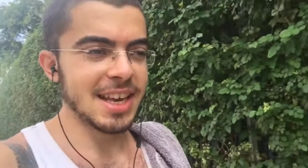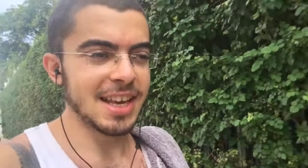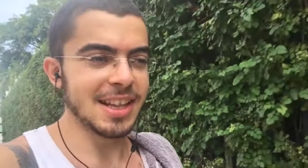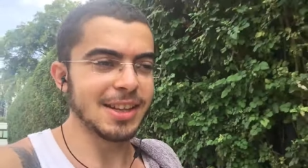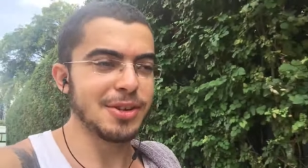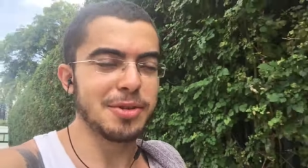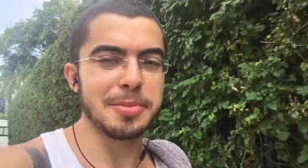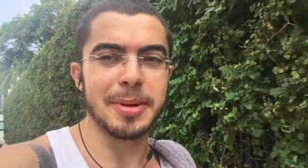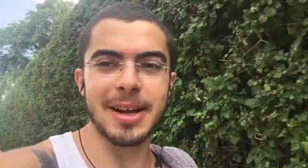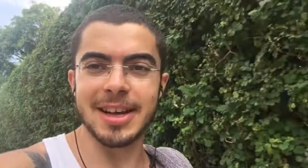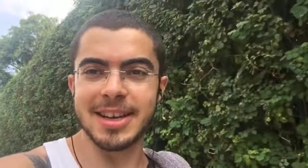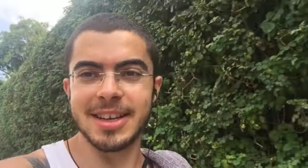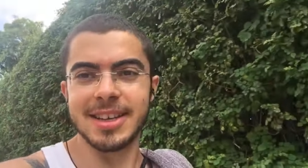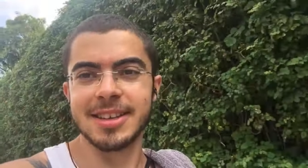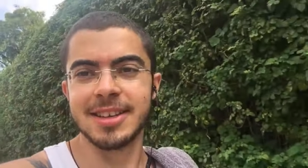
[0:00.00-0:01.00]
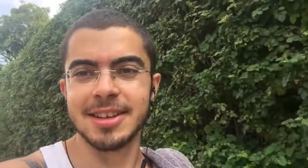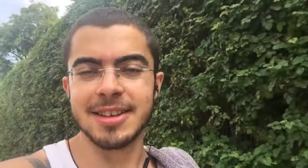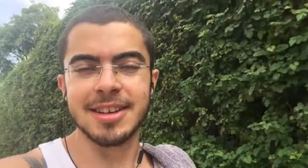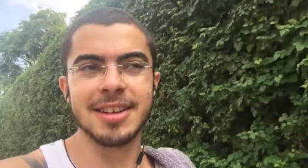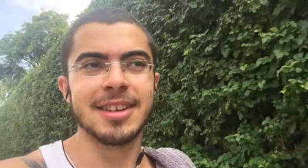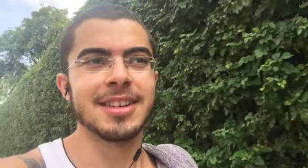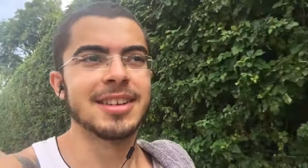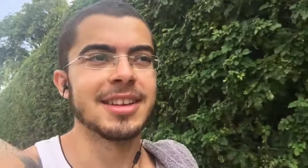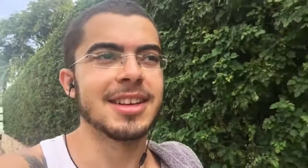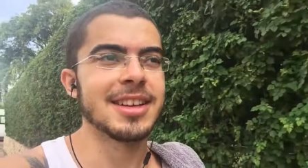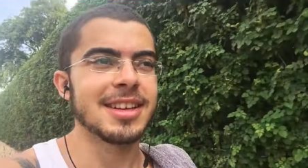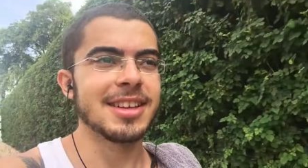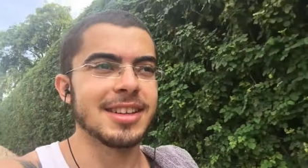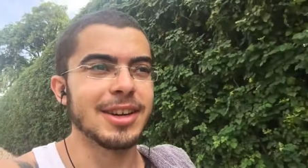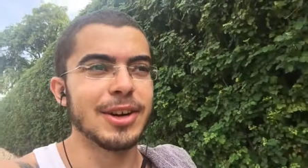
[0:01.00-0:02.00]
kill your body,
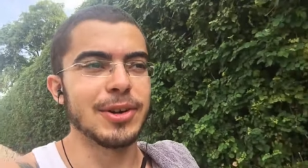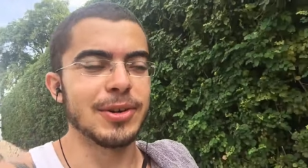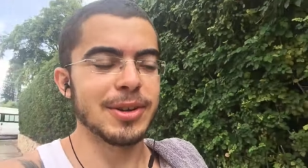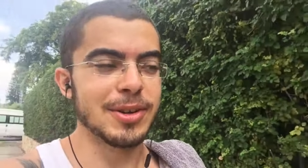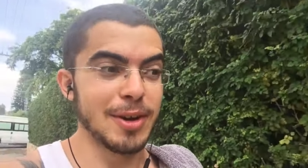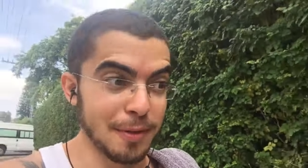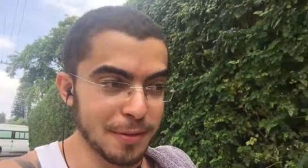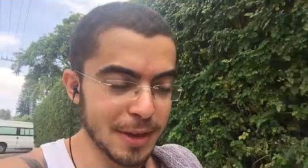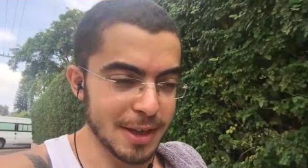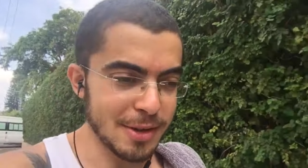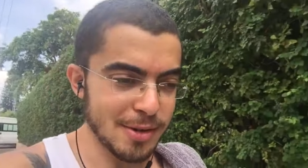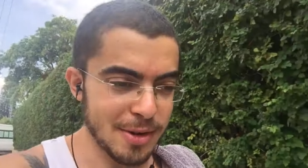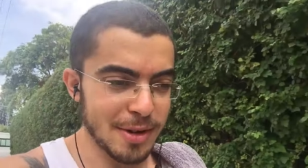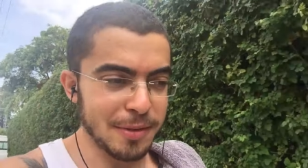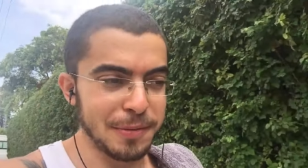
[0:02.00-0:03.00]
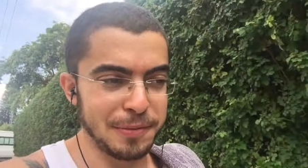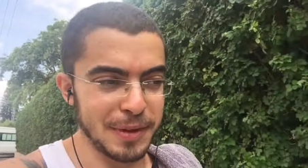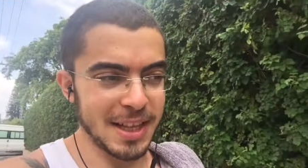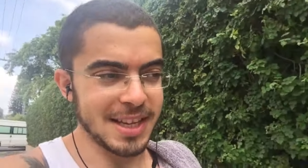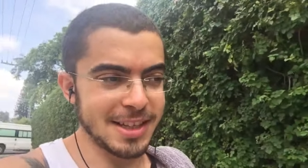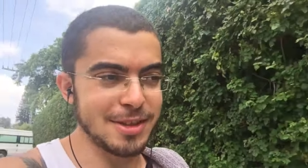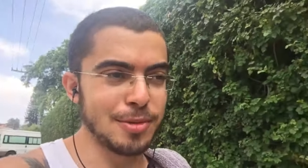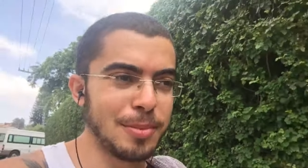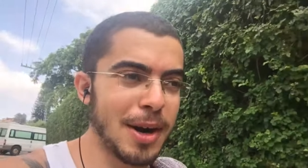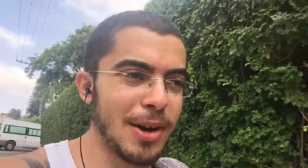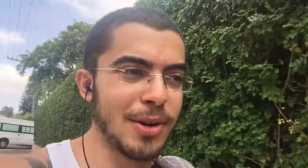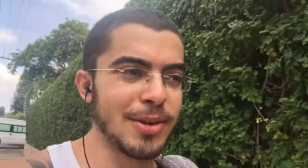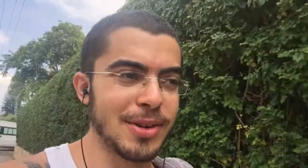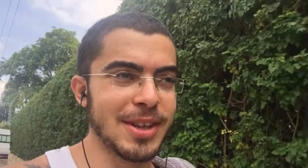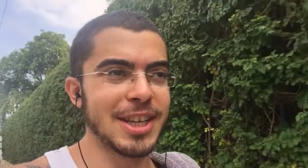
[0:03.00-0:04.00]
you know, and you're going to feel it
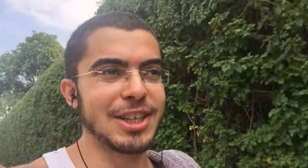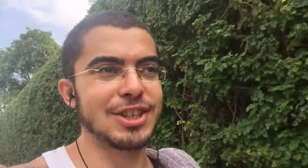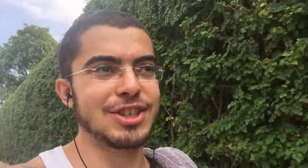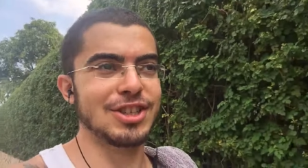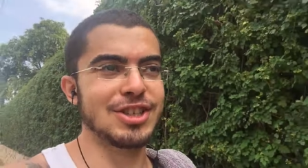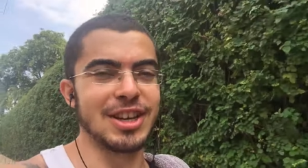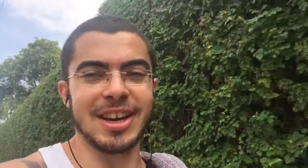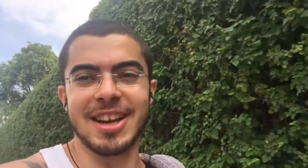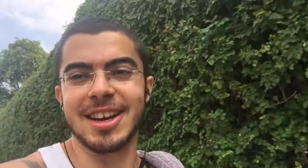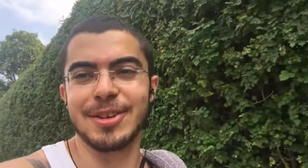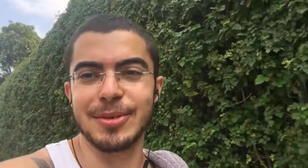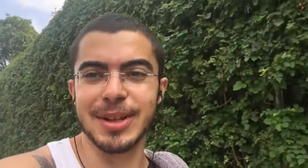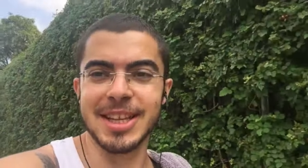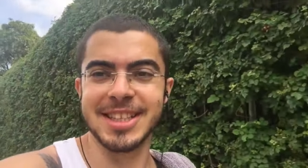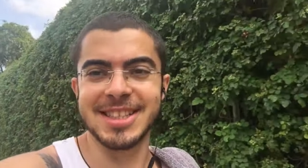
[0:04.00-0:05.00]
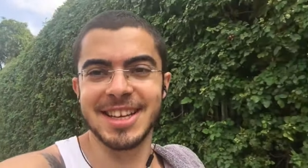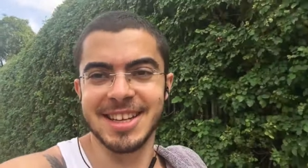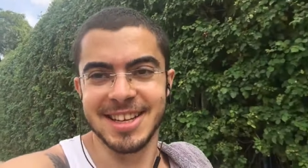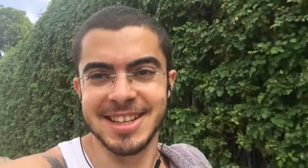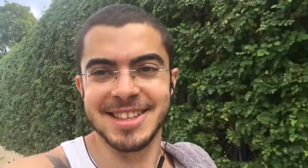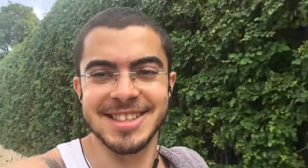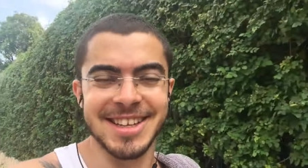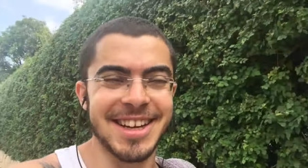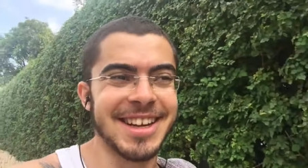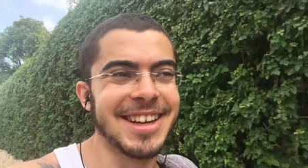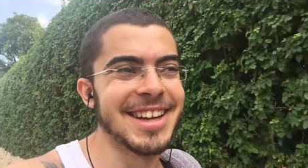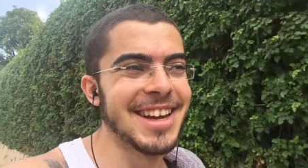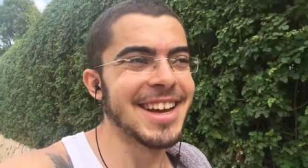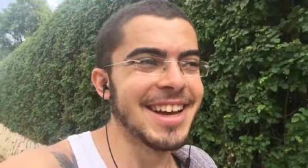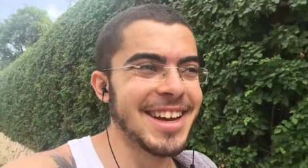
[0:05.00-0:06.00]
tomorrow. And you're like, shit, I really did it.
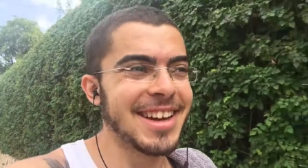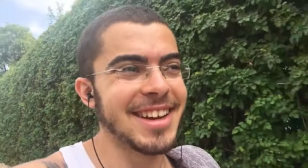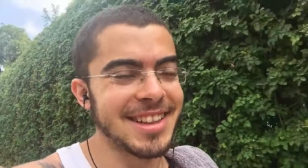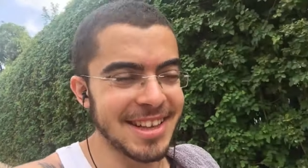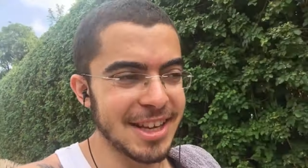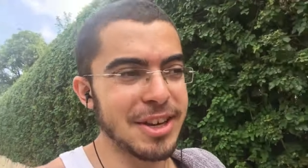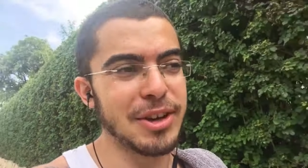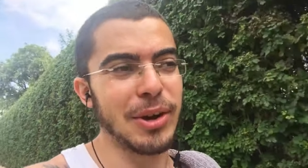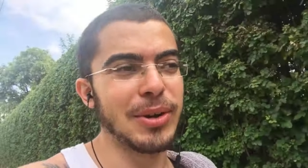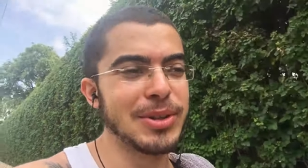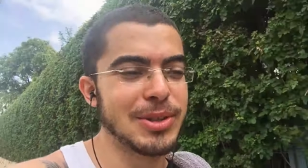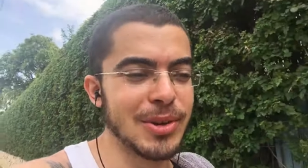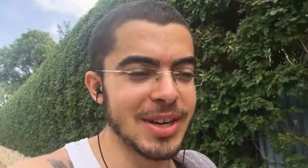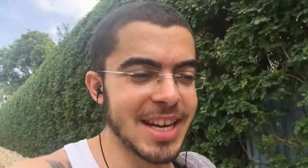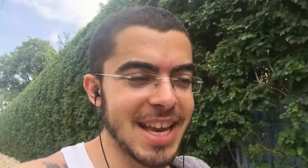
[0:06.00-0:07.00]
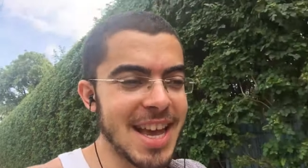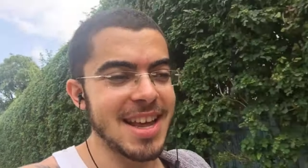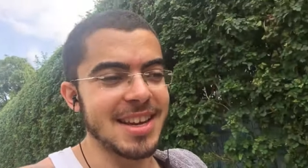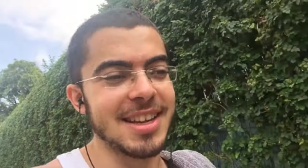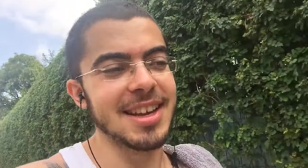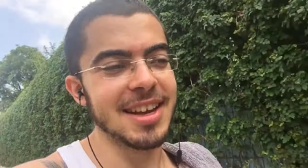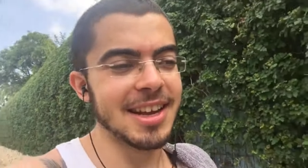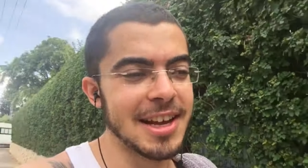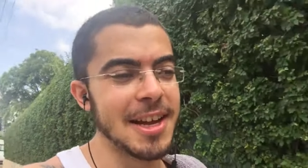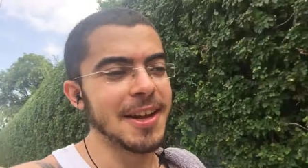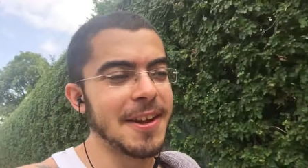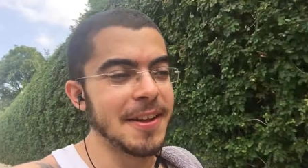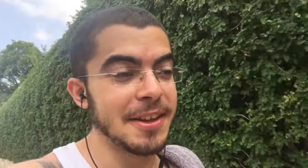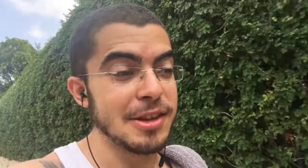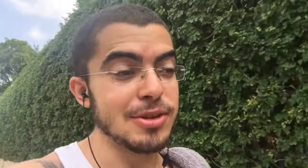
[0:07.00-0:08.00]
And then go and do it again.
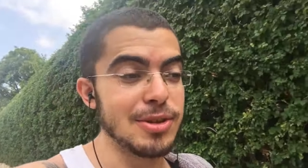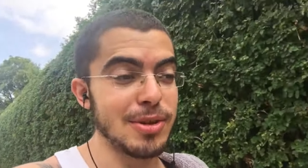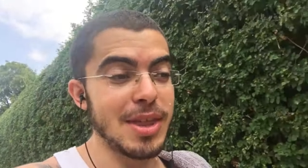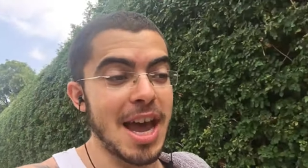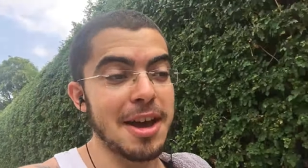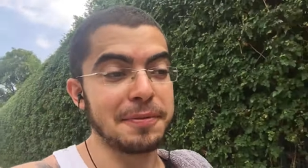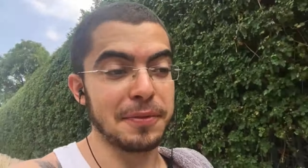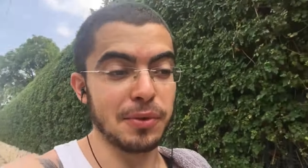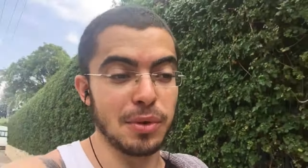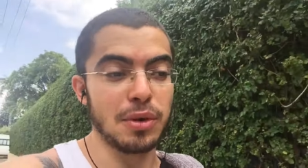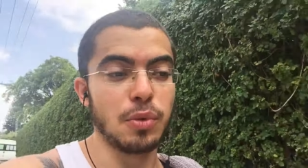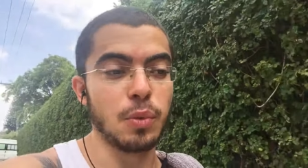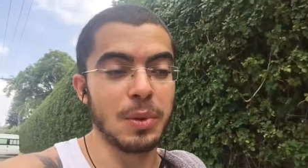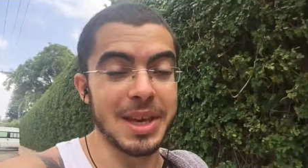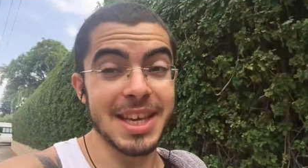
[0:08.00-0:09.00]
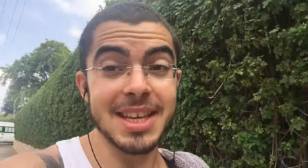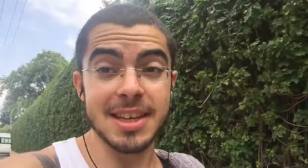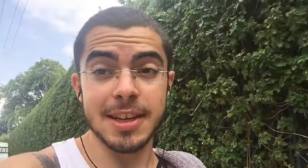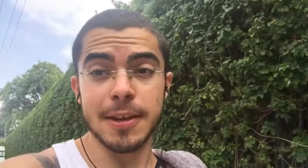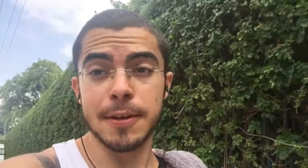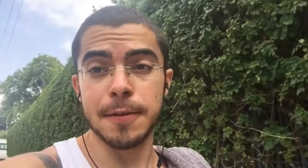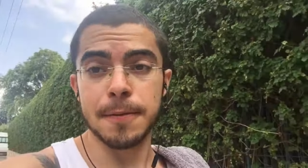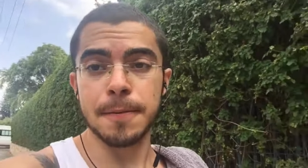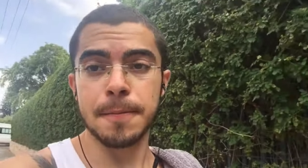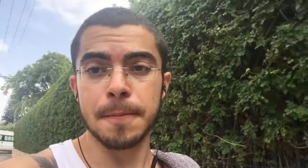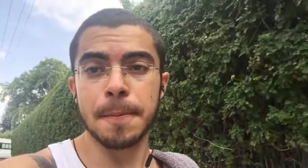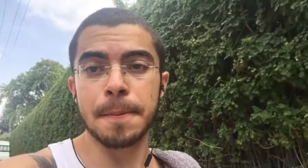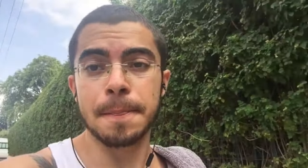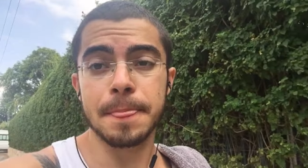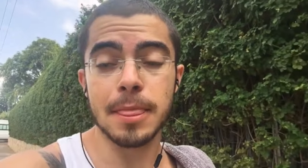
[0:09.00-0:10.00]
You do that for a week,
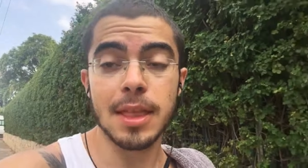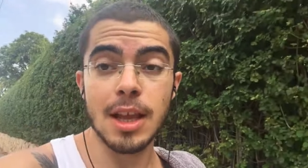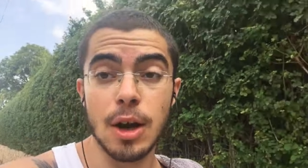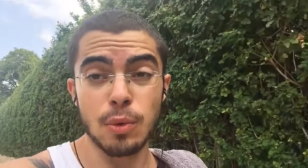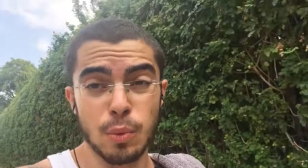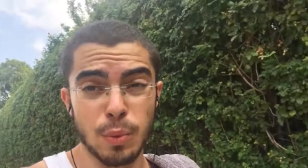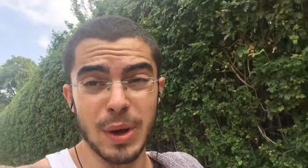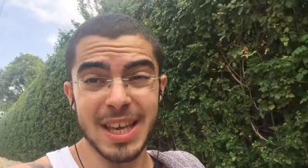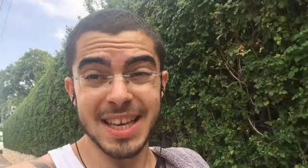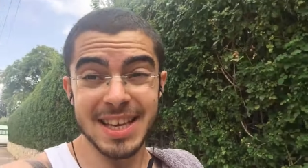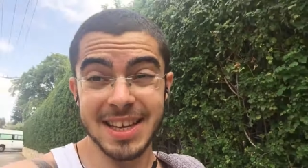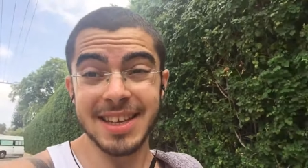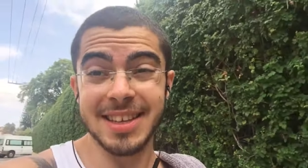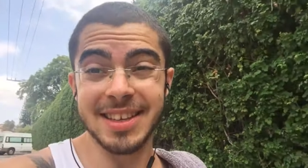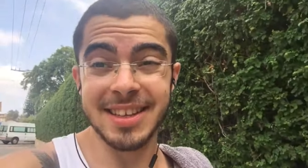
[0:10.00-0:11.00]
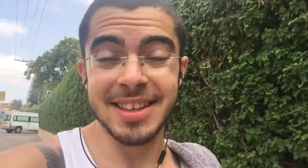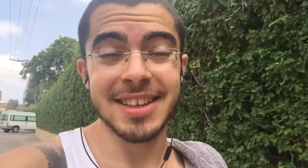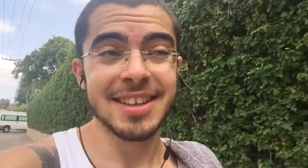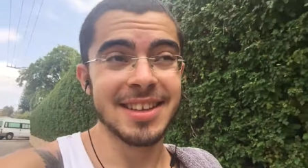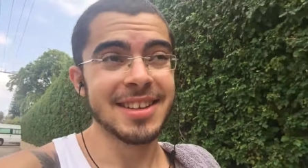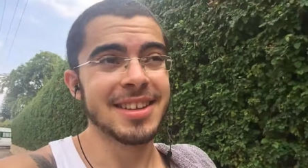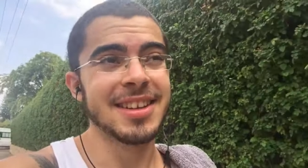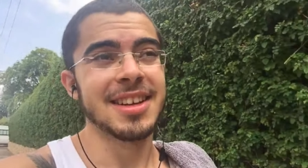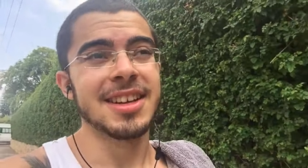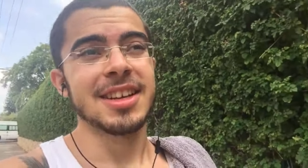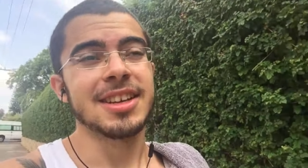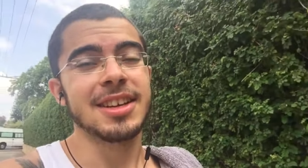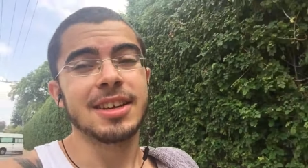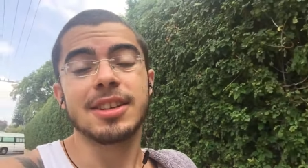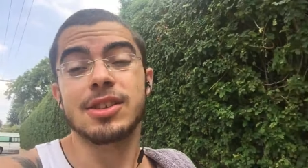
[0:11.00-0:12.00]

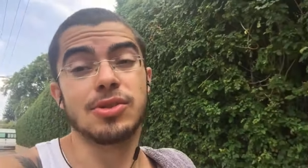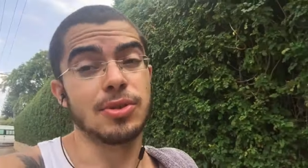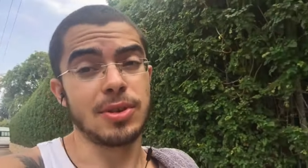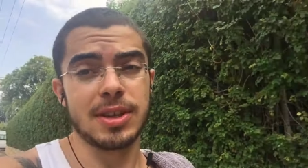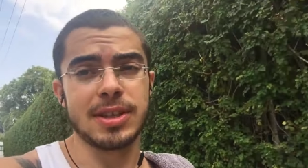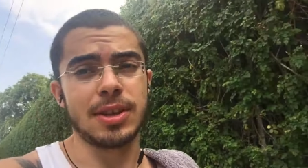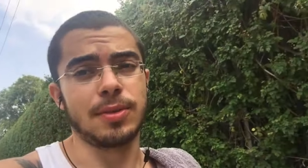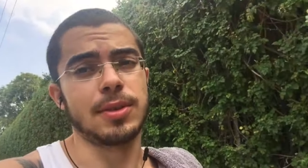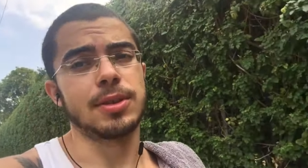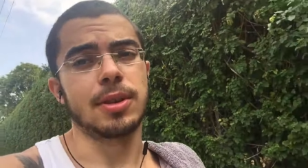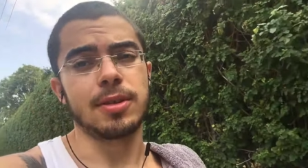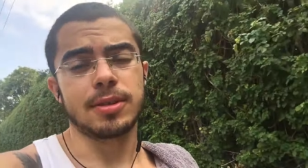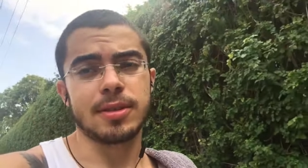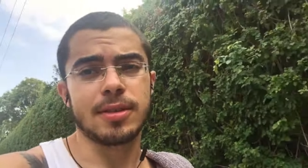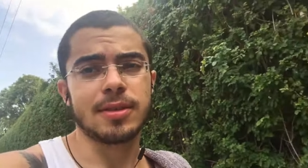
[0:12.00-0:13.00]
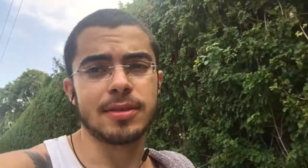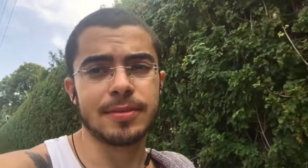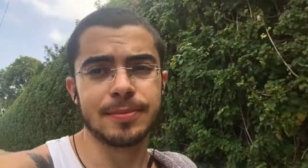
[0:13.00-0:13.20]
you're going to see results.